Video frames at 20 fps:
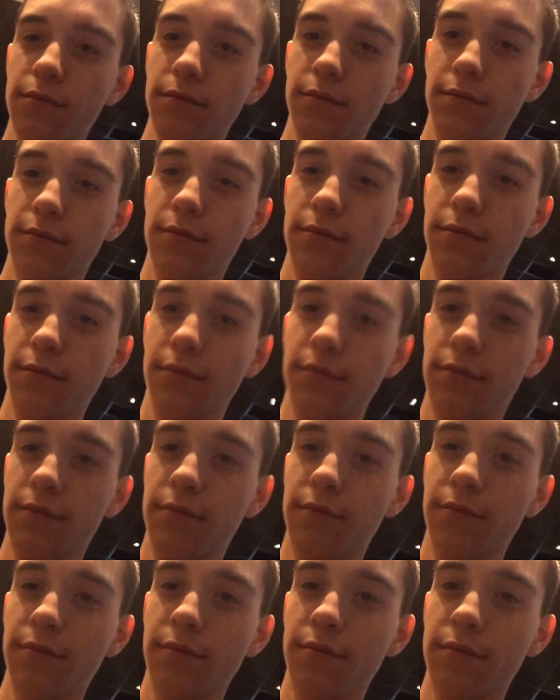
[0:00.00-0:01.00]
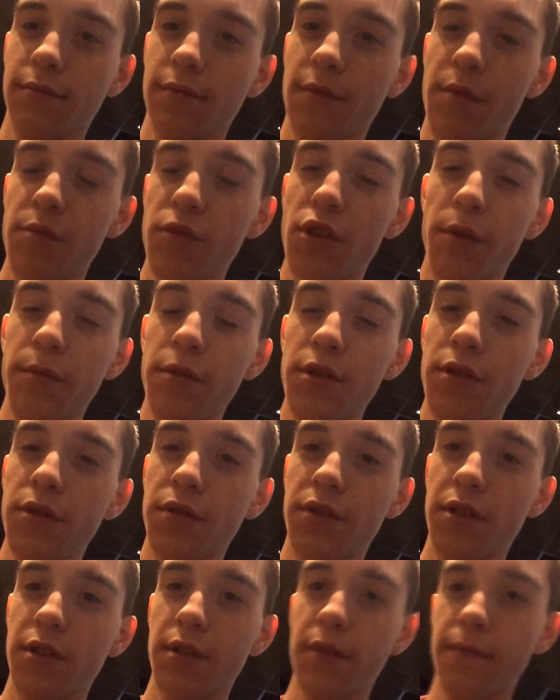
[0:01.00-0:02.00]
Excited? I'm not
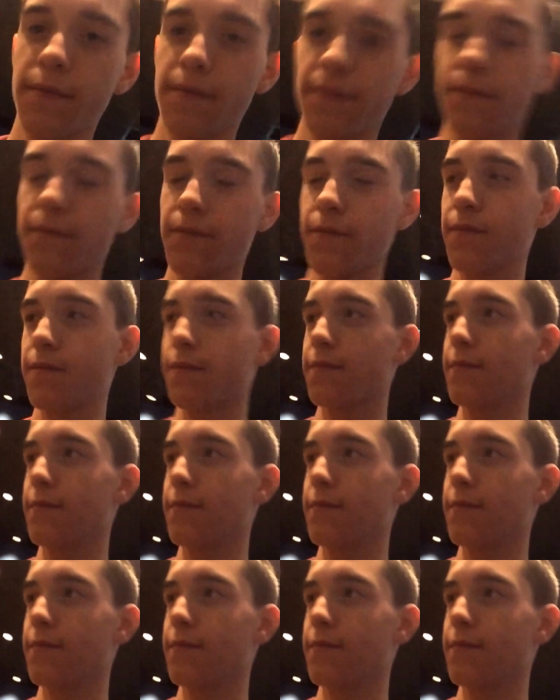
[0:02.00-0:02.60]
amused.